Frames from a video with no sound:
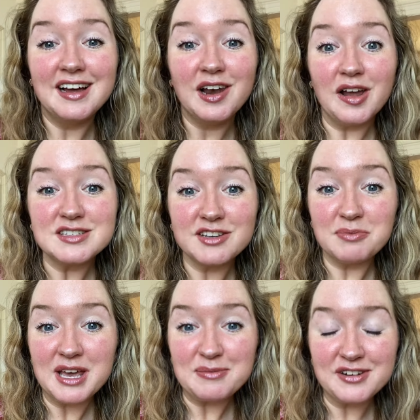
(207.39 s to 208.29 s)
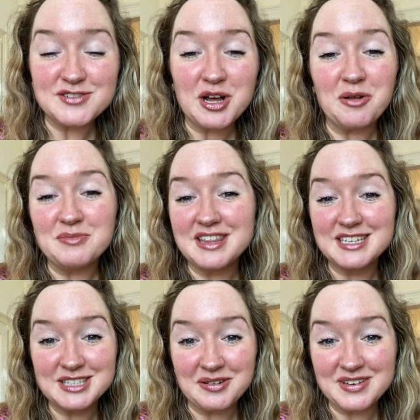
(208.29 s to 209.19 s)
lots of people have told me they're
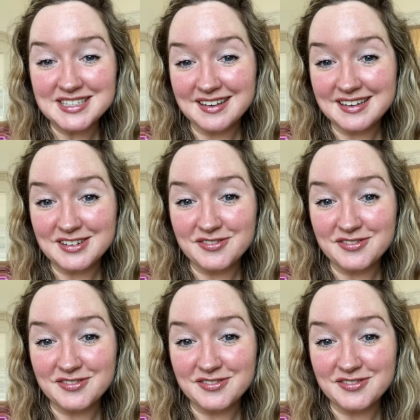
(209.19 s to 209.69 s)
so excited